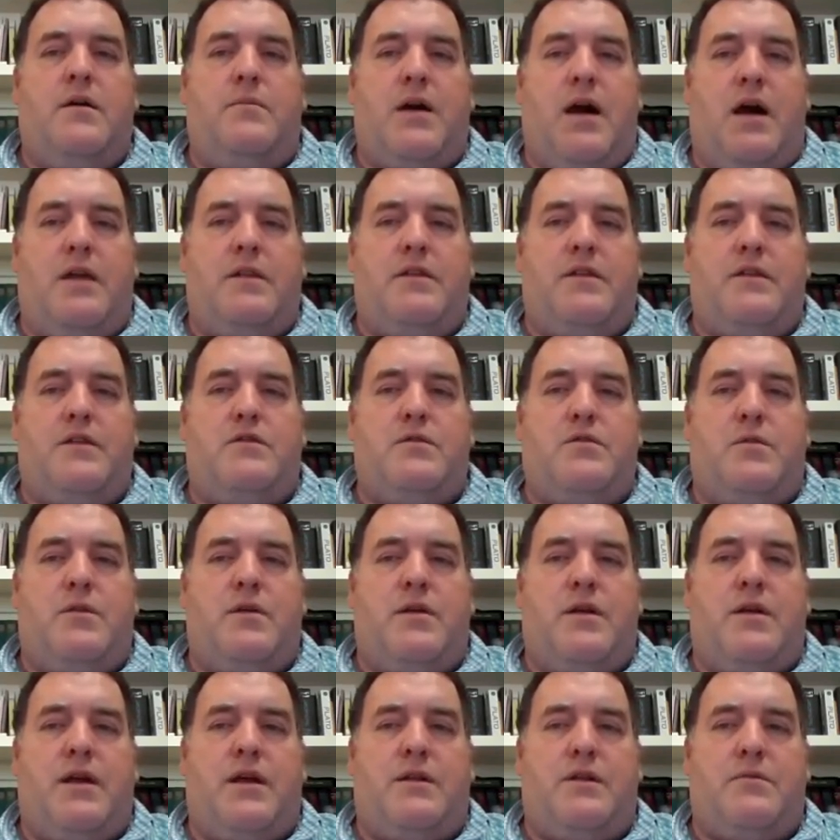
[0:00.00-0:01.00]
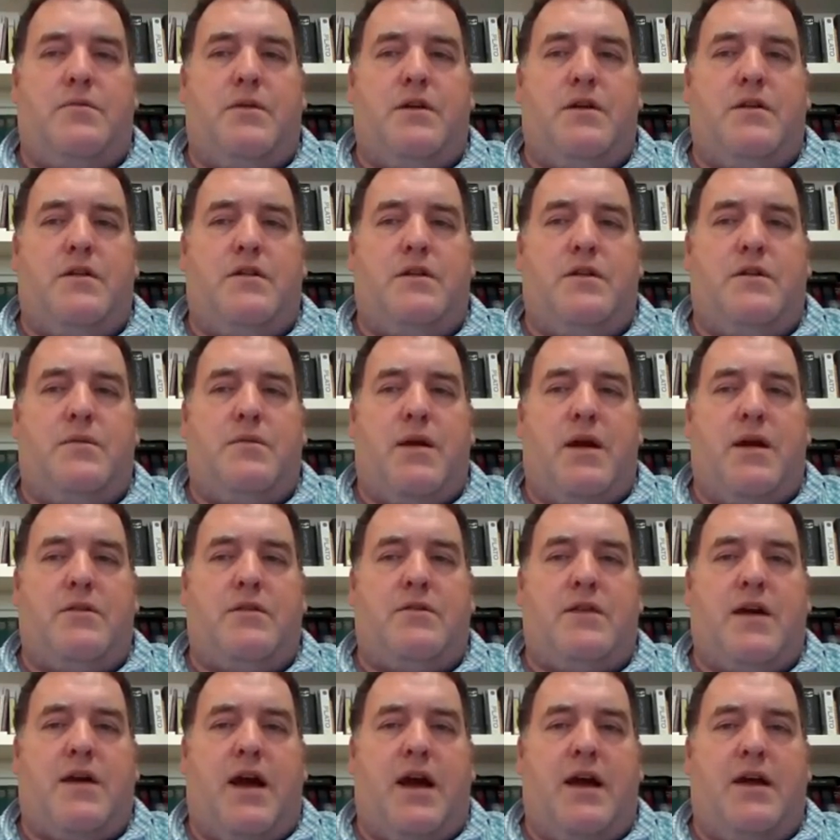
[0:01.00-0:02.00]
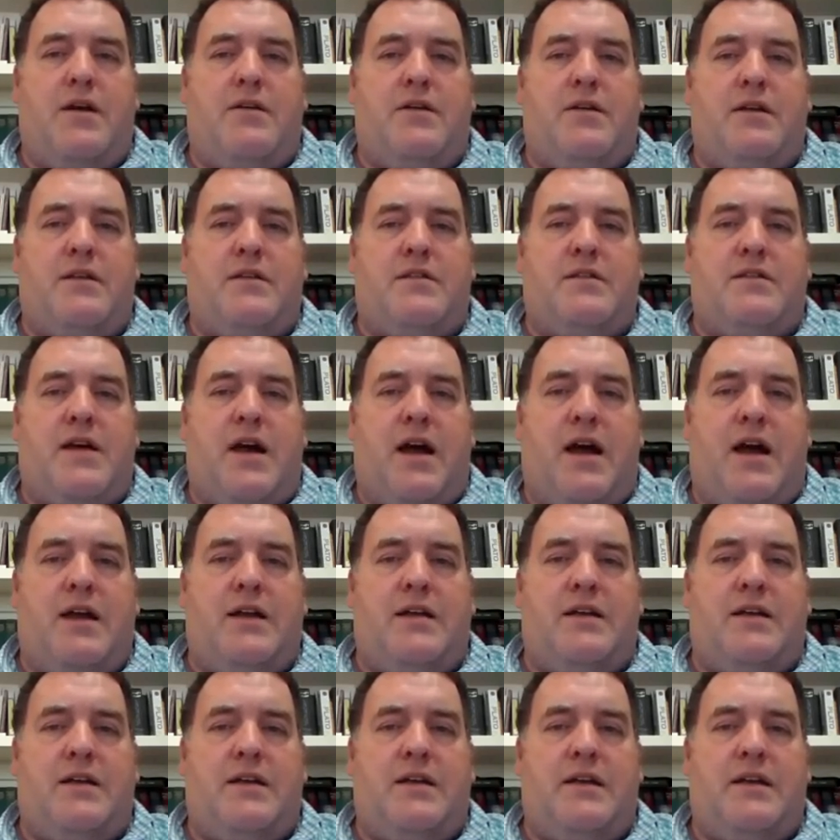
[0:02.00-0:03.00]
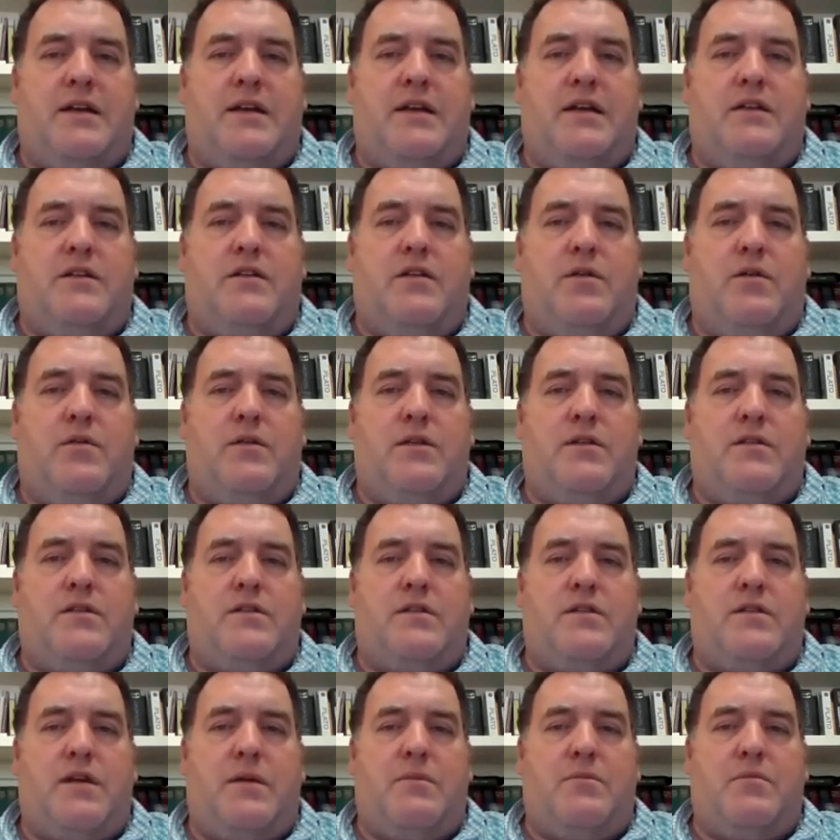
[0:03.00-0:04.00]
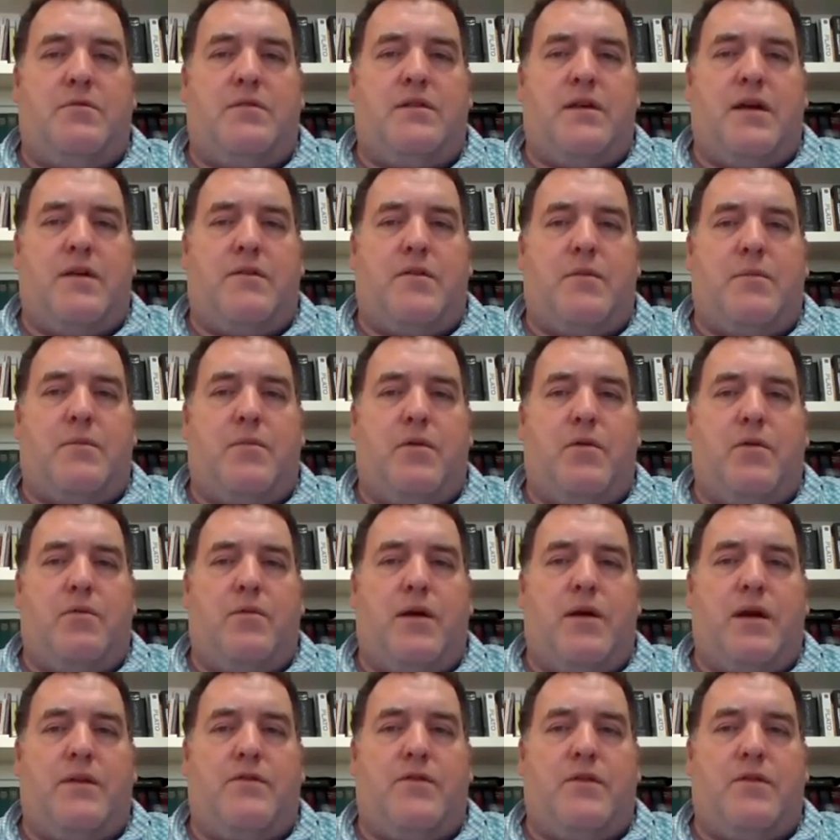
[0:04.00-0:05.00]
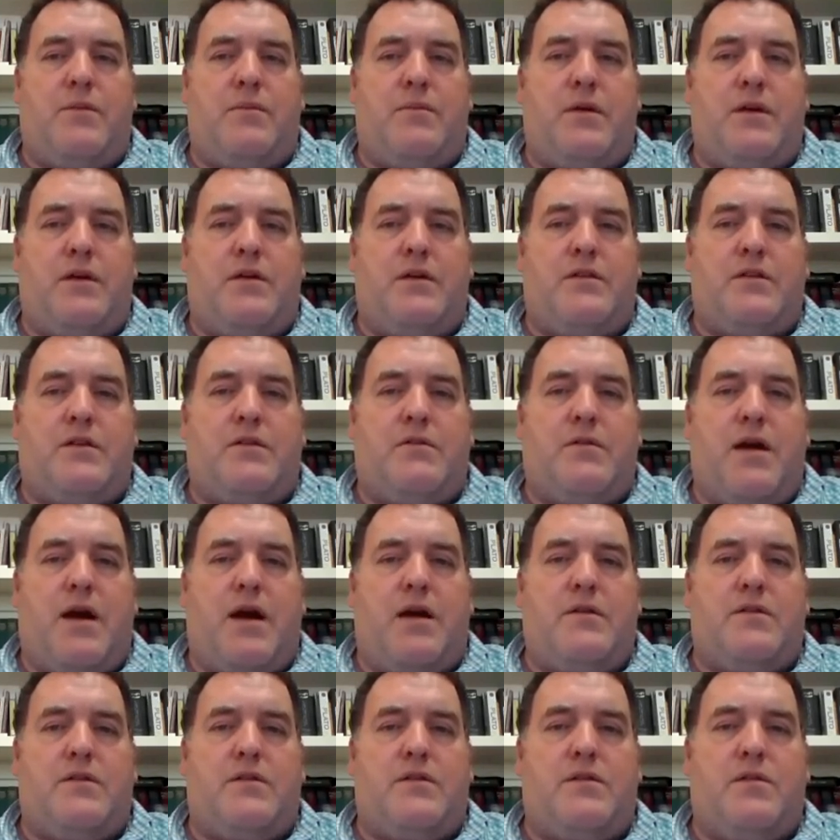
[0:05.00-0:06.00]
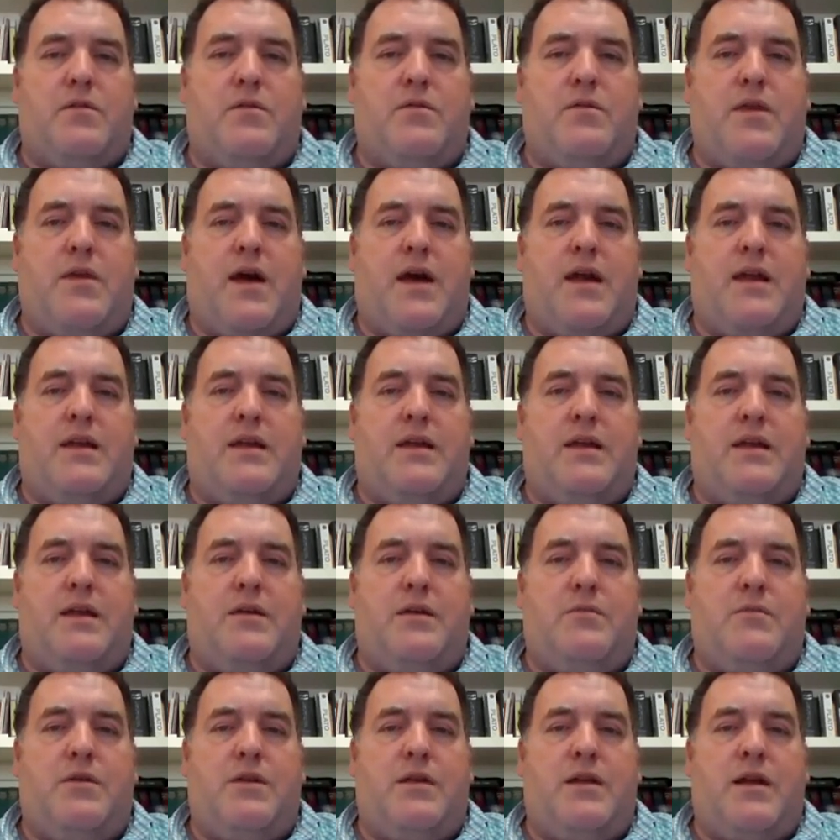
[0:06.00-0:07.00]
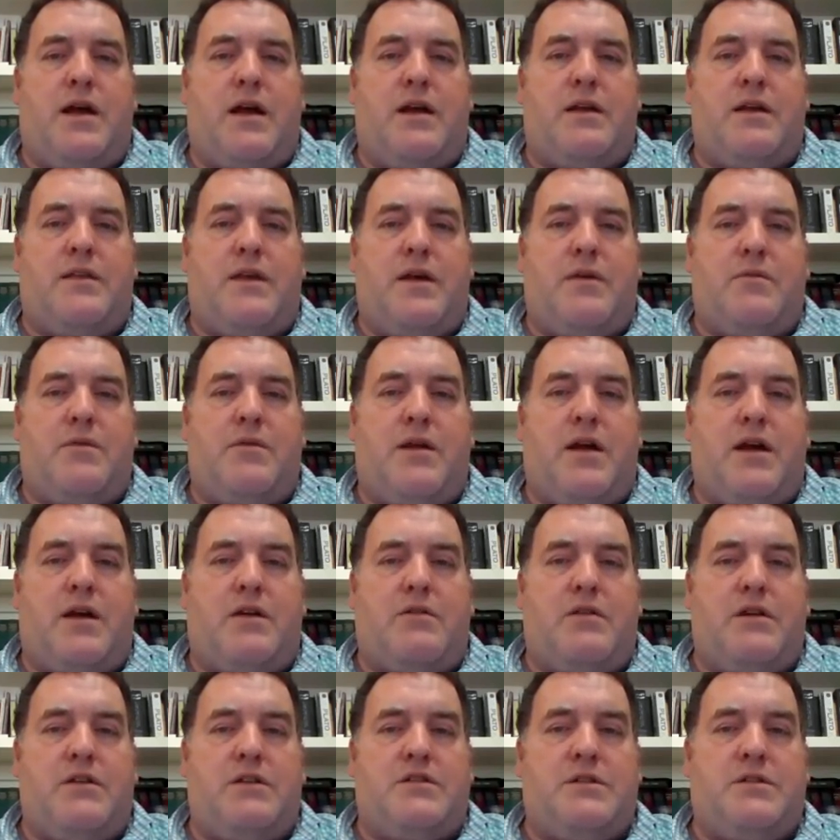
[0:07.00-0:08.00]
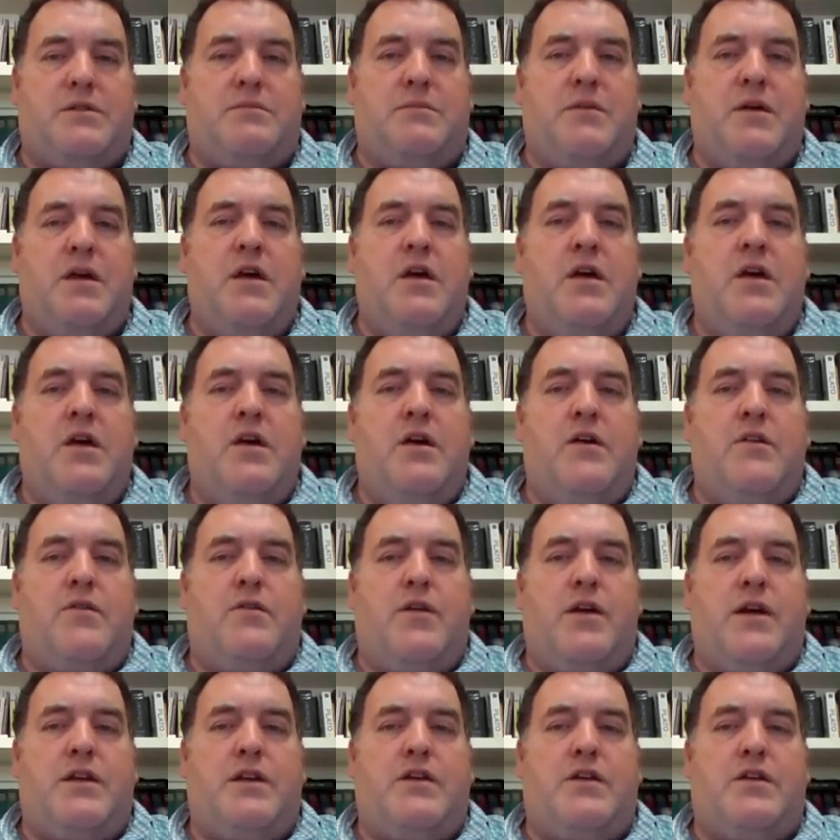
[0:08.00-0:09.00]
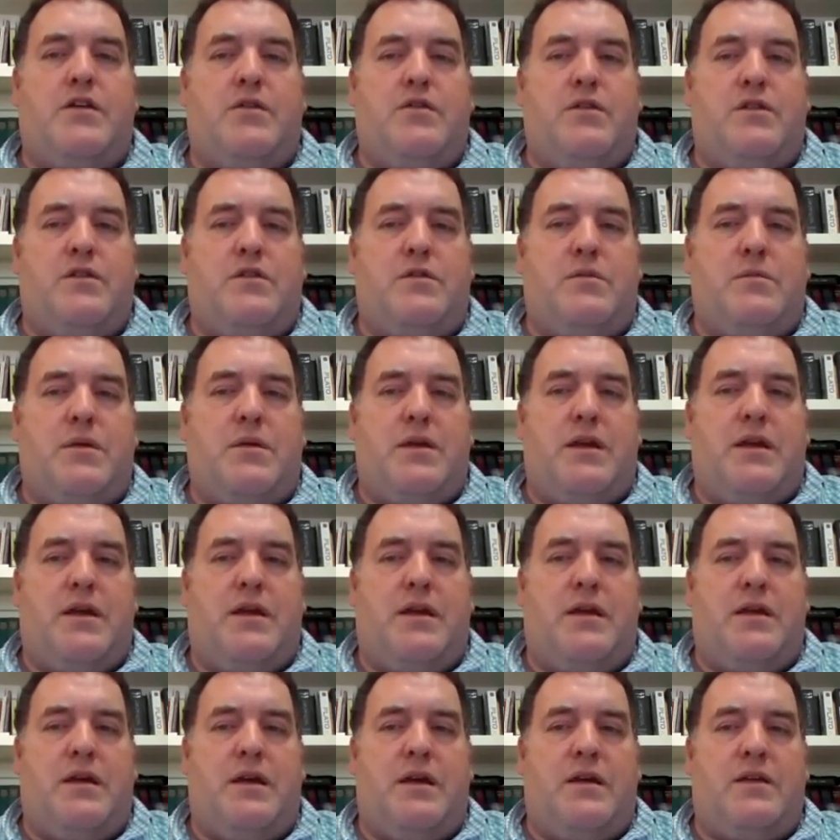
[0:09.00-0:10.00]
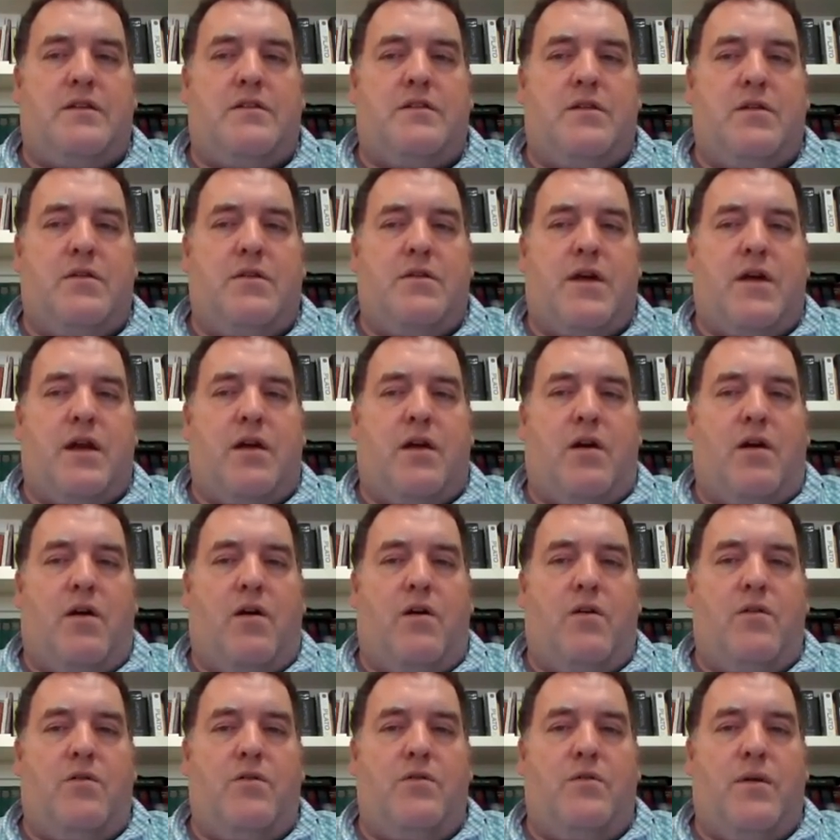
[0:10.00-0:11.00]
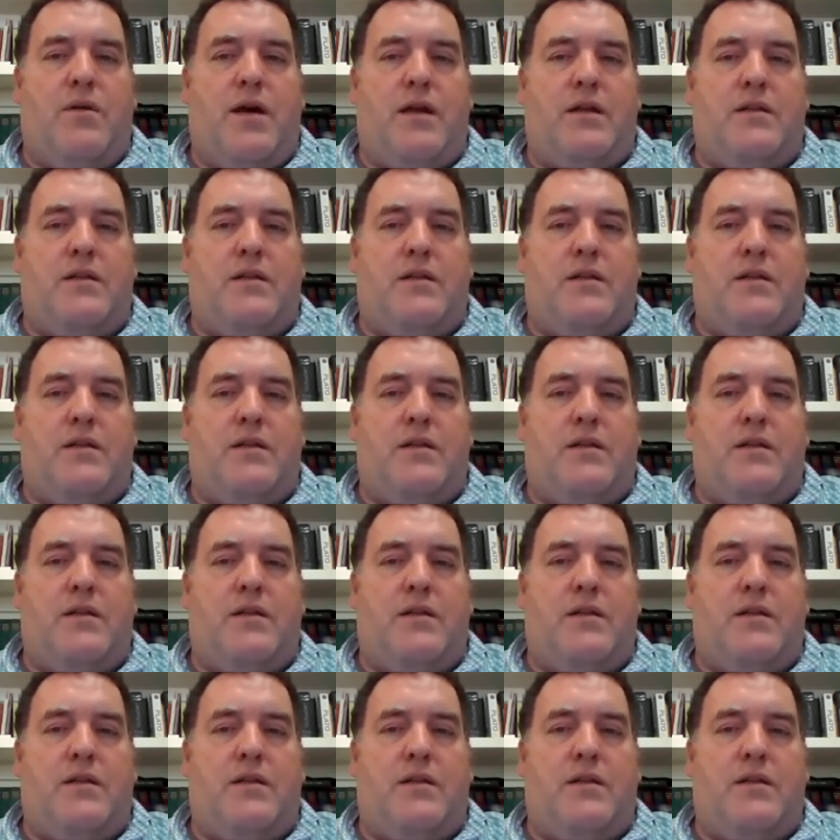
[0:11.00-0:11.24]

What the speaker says: beyond the Jordan, and the region around Tyre and Sidon. And he told his disciples to have a boat ready for him because the crowd, so that they would not crush him. For he had cured so many, so that all who